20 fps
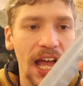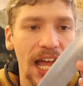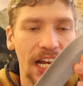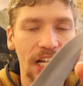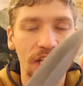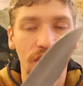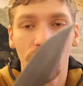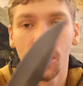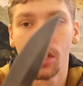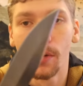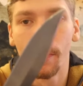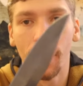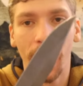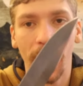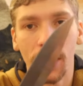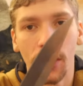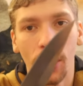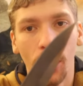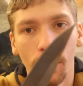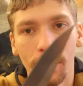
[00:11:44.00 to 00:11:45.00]
and it's by
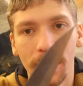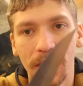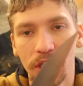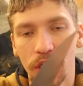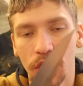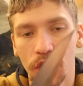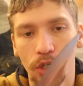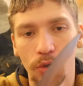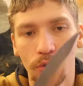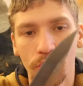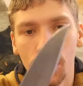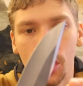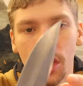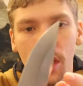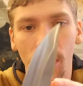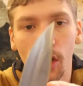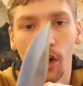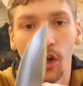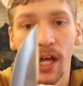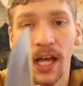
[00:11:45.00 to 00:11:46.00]
no means a huge
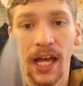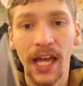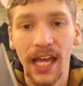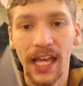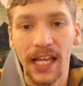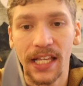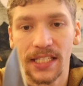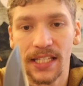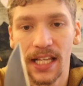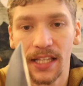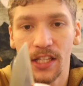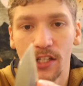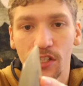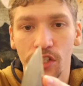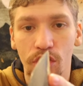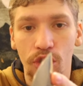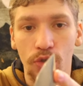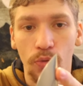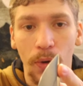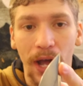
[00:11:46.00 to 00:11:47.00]
deal, is that
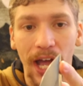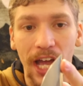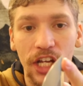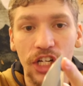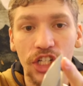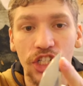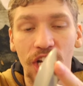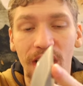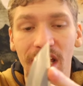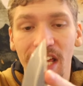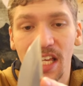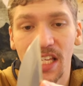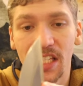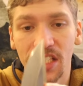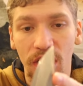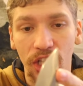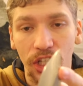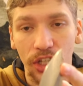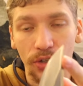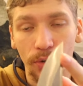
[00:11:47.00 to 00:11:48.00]
the wedge is
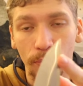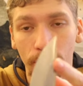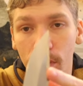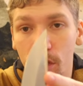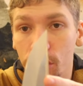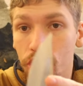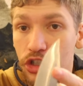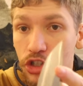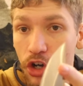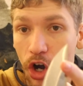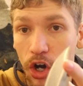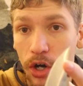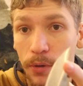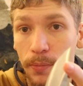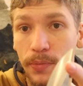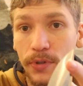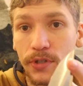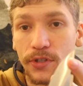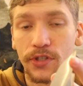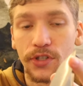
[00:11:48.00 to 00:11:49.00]
a little bit
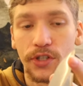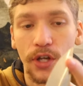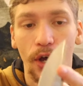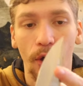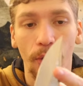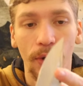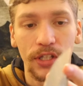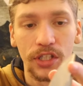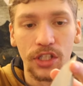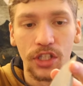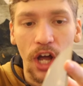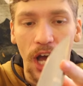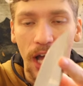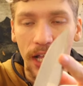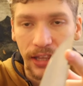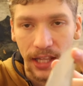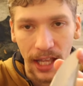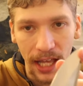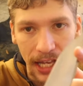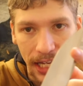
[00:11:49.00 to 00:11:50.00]
sharp. So it's
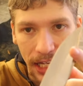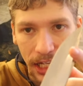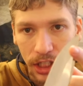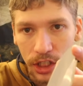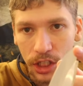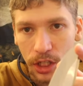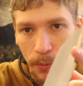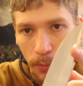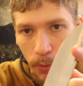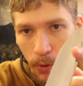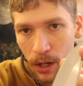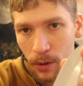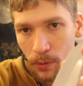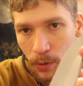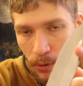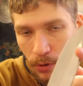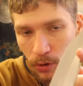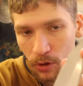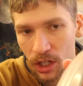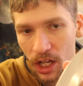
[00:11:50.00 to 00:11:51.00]
not like to the point
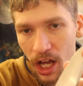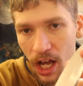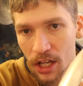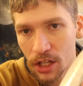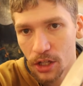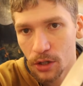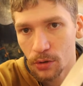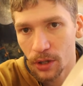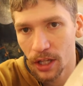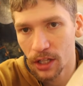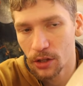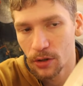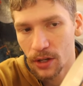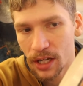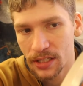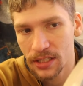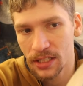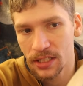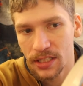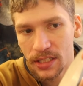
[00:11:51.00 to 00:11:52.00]
where it'll cut you, like you
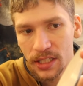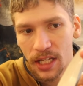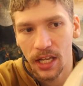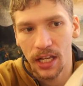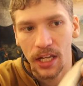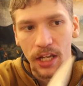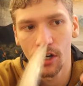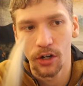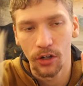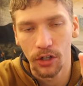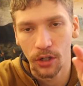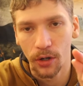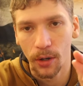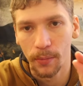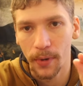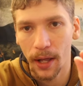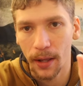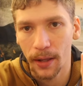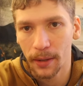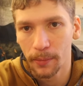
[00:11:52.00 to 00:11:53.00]
guys can see here. You know, I'm
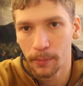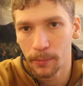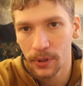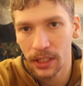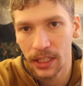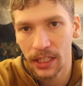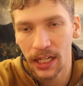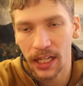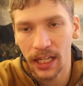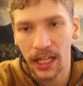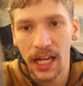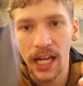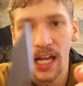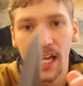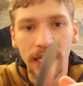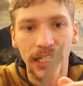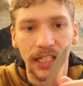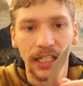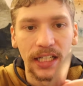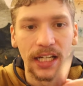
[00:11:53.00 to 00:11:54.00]
not like bleeding,
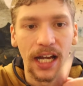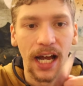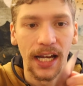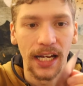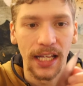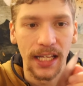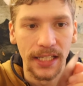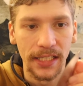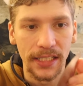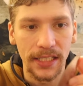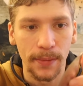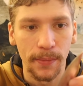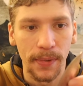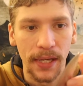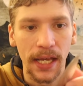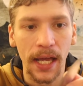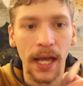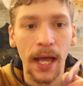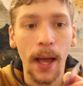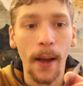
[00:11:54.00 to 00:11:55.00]
it didn't cut into
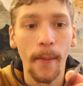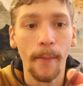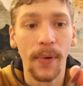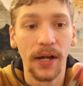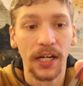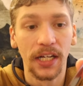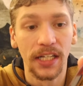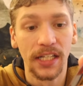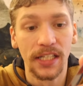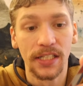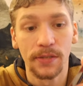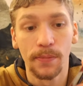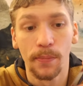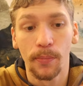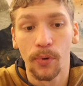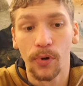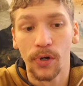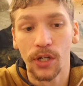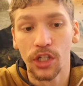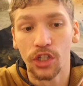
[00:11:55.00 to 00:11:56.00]
me, but it is
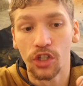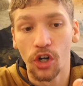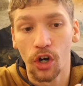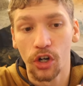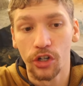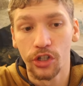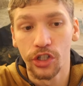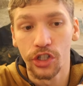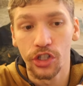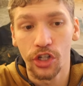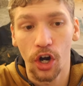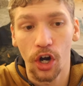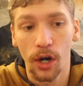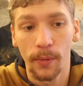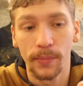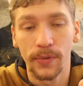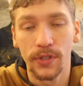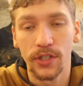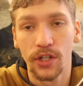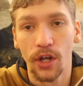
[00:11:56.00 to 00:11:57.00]
pretty darn
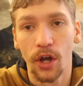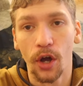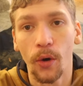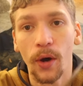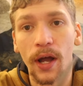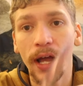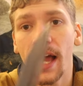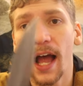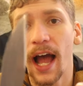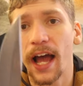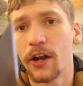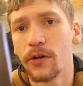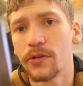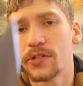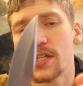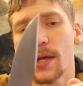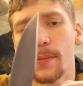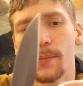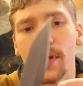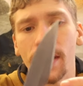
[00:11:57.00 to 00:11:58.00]
sharp. So I know
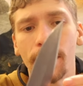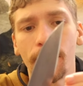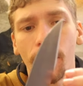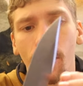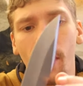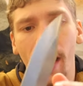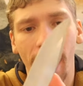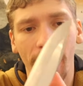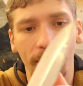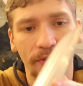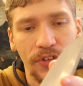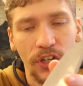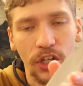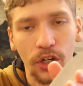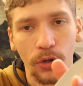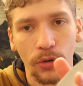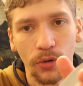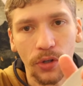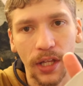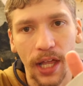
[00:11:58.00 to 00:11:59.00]
some people have, you
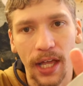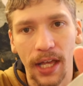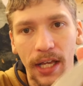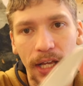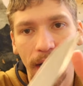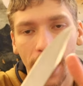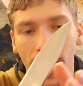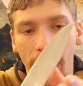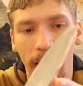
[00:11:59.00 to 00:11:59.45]
know, like